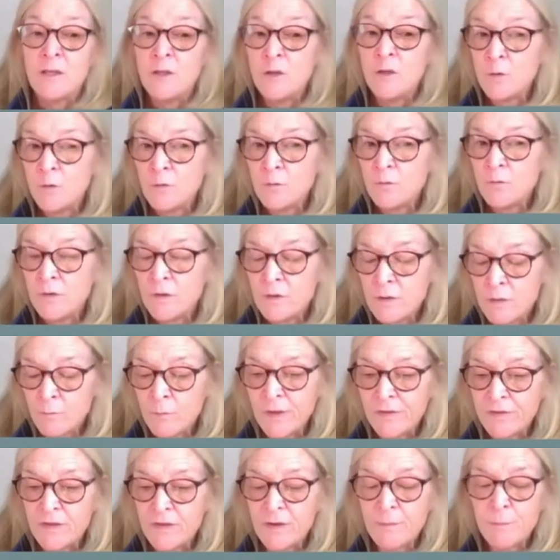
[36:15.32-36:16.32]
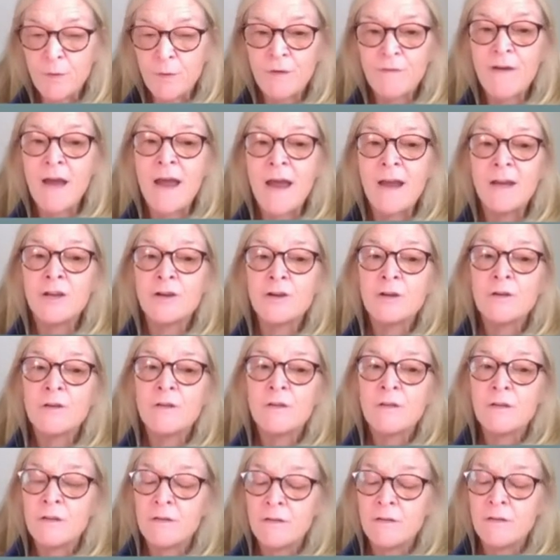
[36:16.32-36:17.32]
You with the provider,
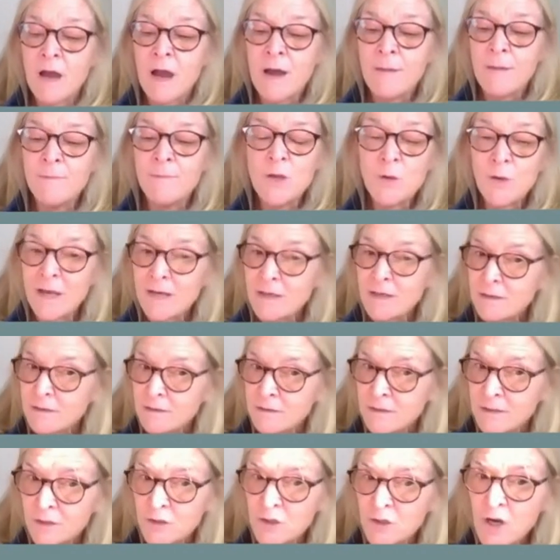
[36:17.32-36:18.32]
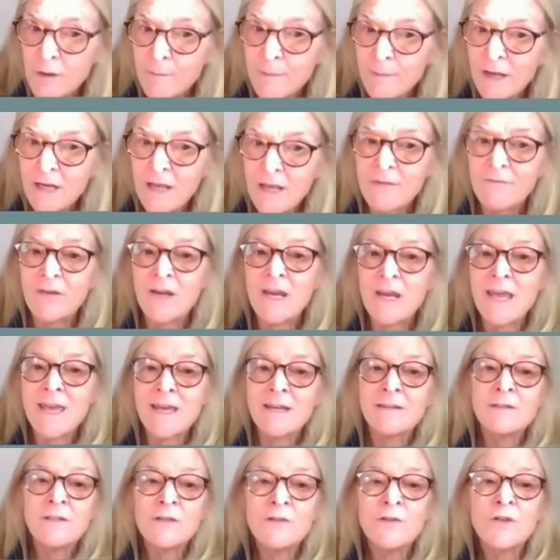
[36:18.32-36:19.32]
um, you can determine if an
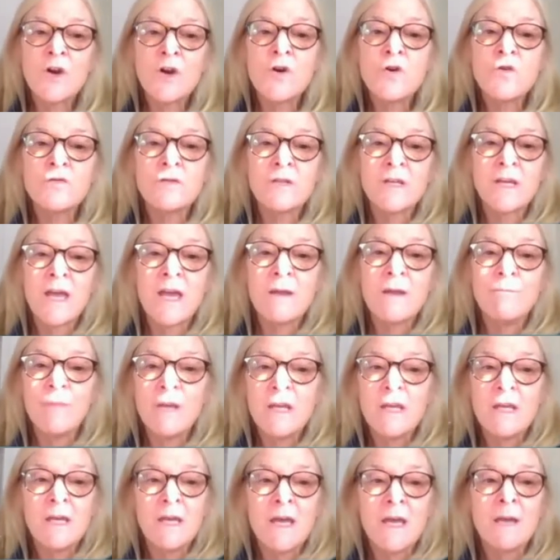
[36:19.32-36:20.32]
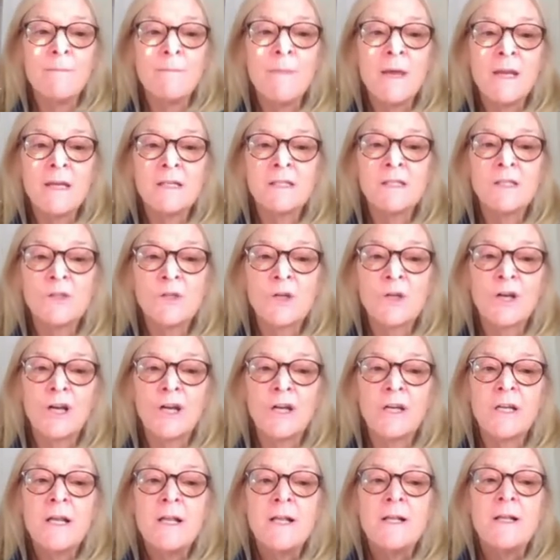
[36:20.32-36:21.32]
antidote can be
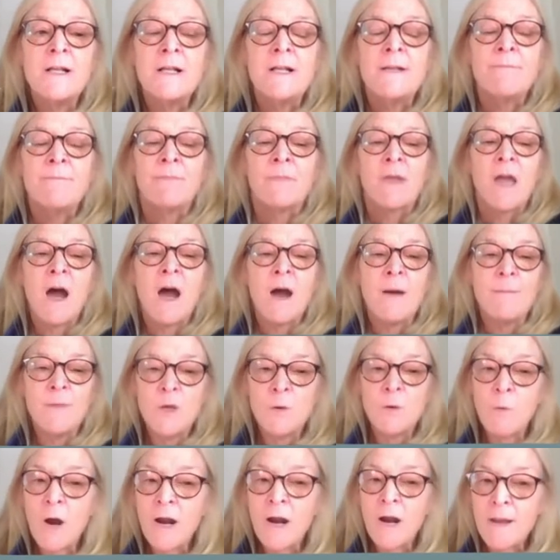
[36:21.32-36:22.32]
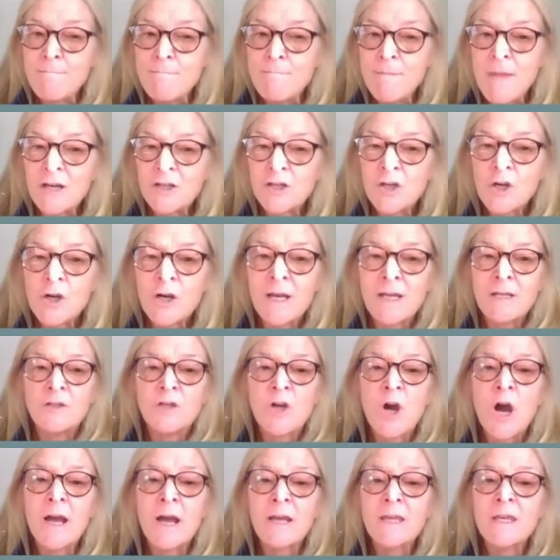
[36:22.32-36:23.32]
administered. Um, you want to measure and
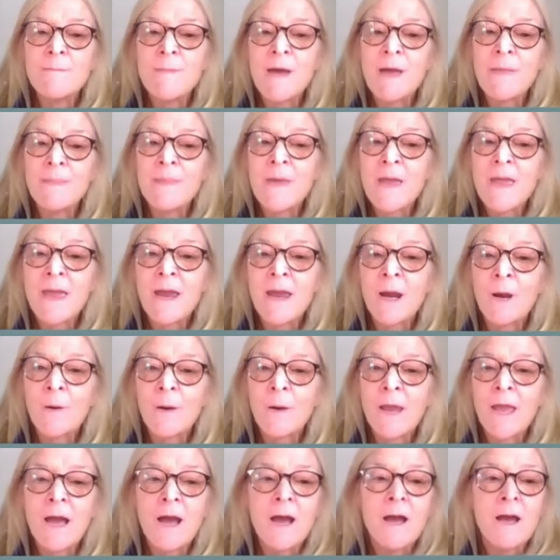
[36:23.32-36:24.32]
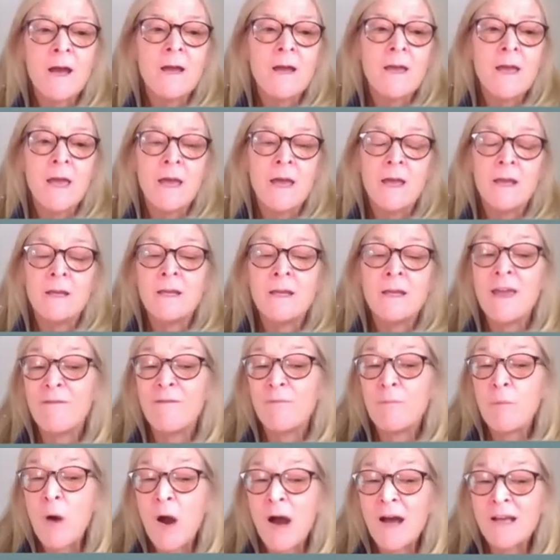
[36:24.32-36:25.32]
document the area, and
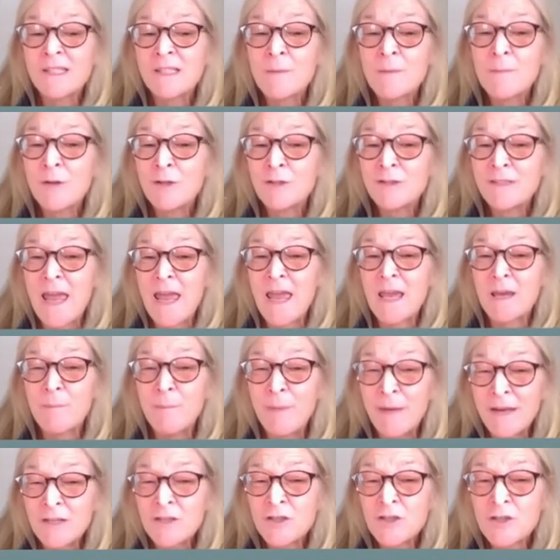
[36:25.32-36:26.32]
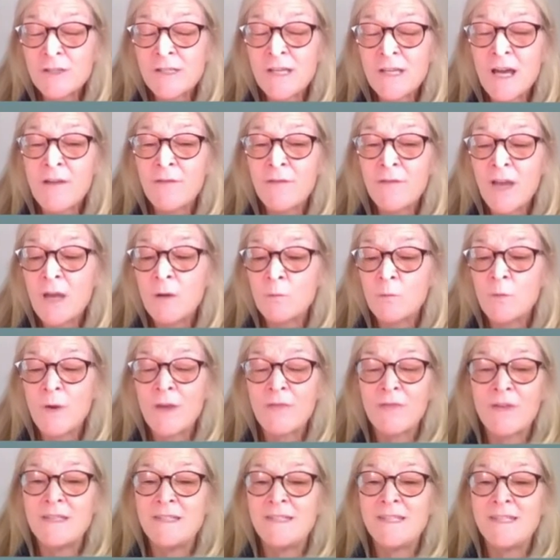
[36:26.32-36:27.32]
if possible, take pictures of it
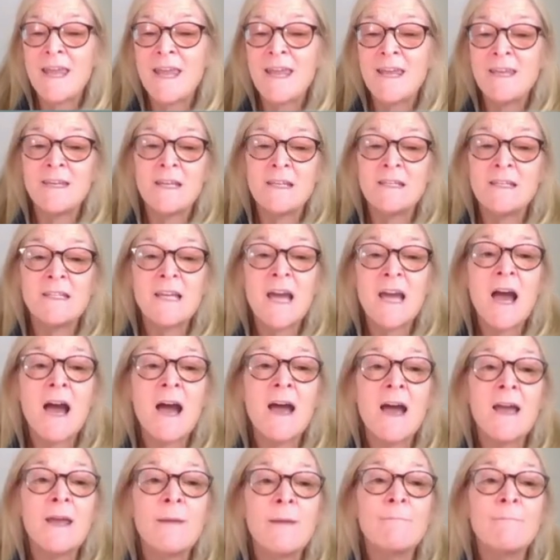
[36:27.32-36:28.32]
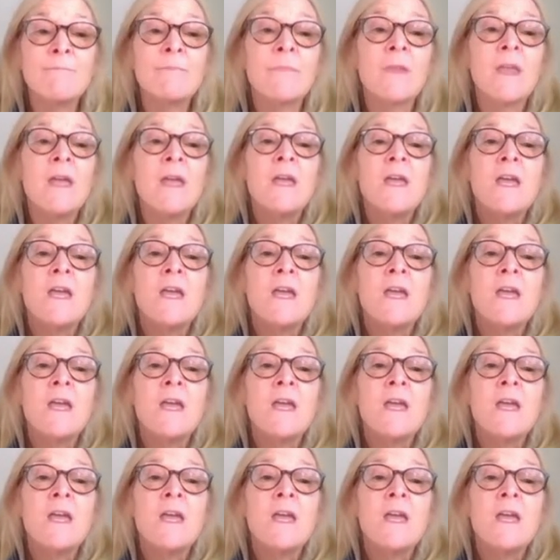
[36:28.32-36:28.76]
with a date and time.